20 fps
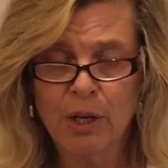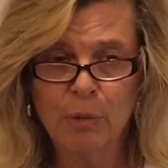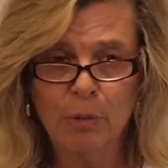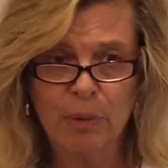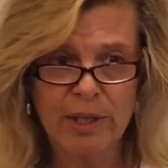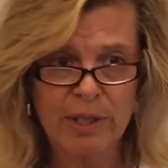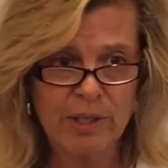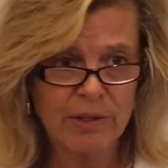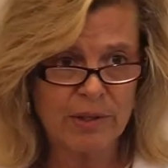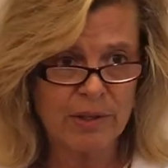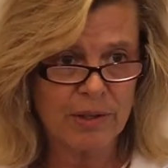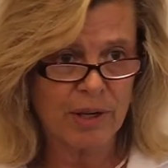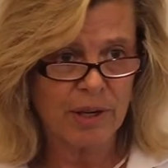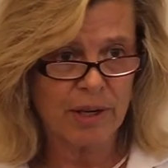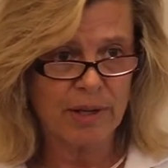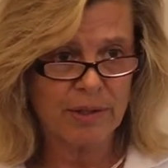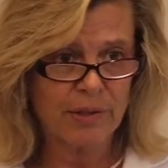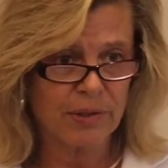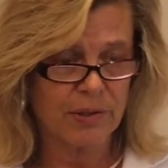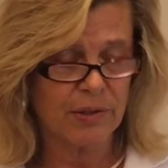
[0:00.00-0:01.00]
We
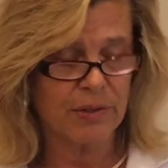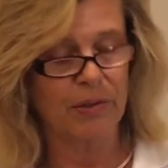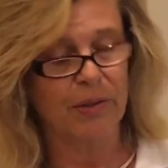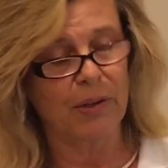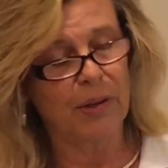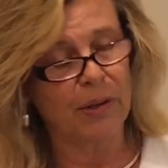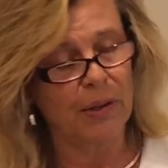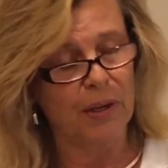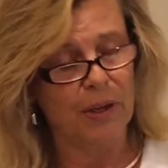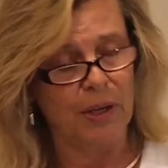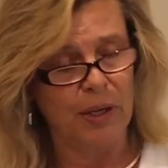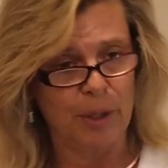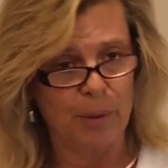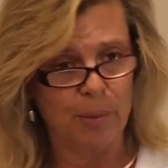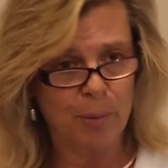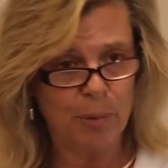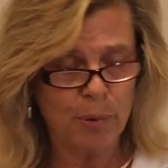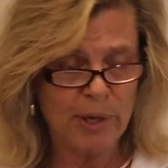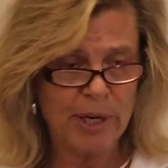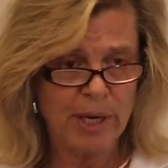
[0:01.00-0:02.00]
discuss
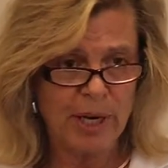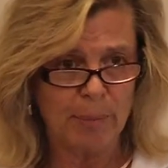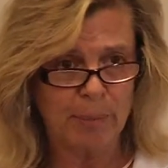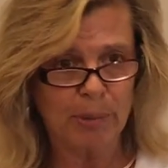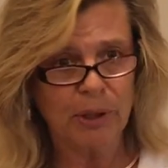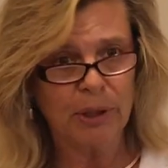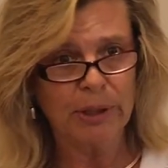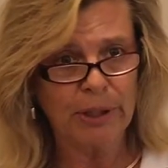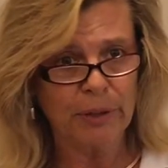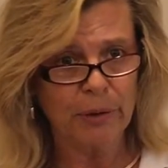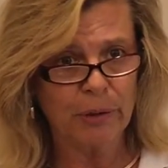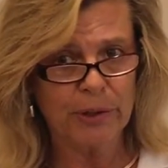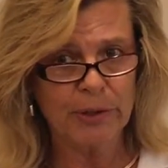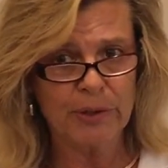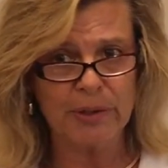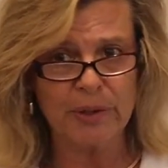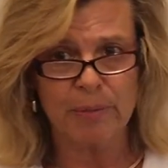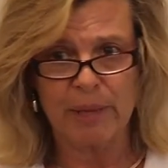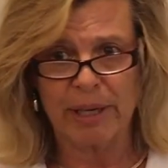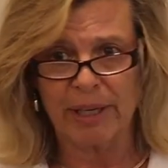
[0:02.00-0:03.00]
pre-op
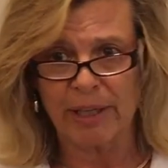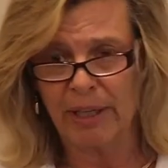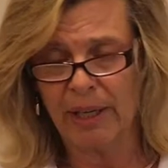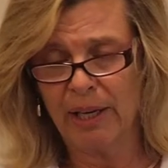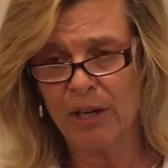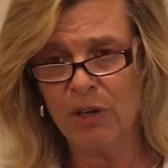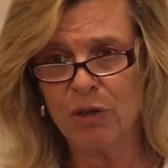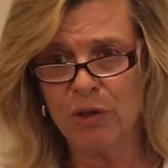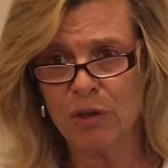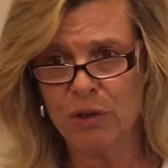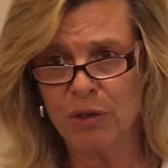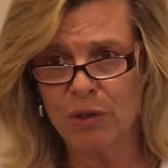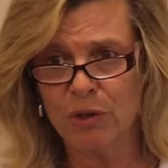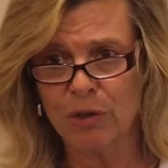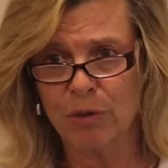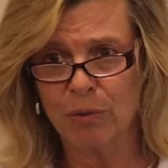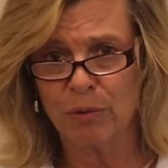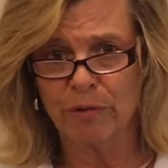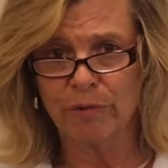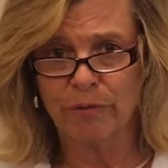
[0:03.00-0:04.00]
clearance, medications
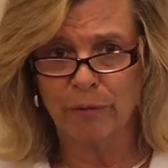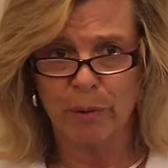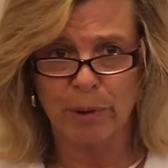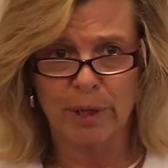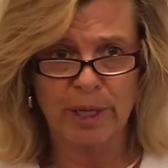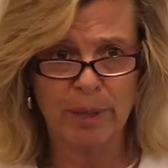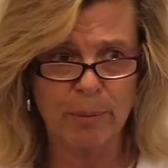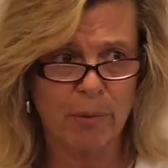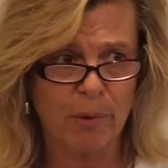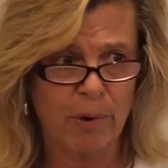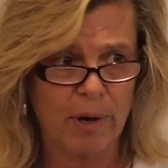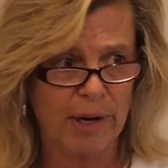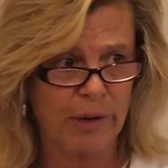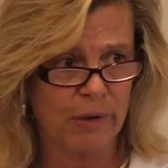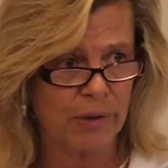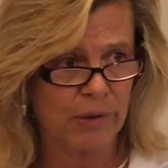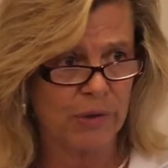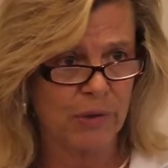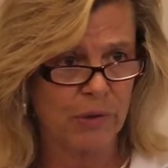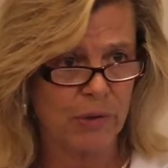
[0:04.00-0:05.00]
to avoid
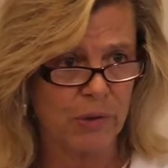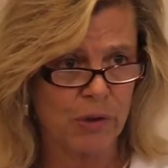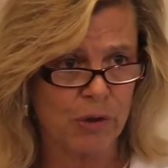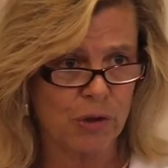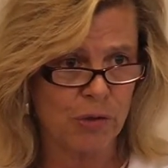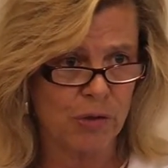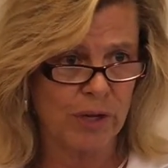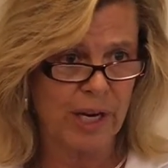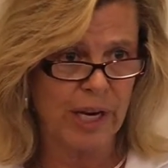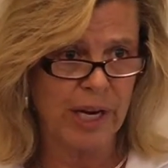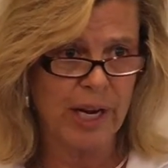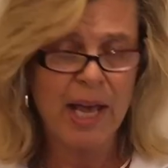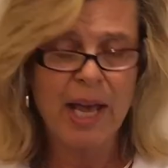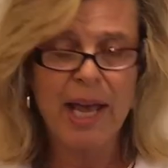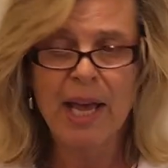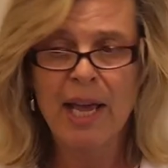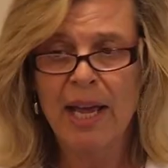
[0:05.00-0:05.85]
prior to surgery,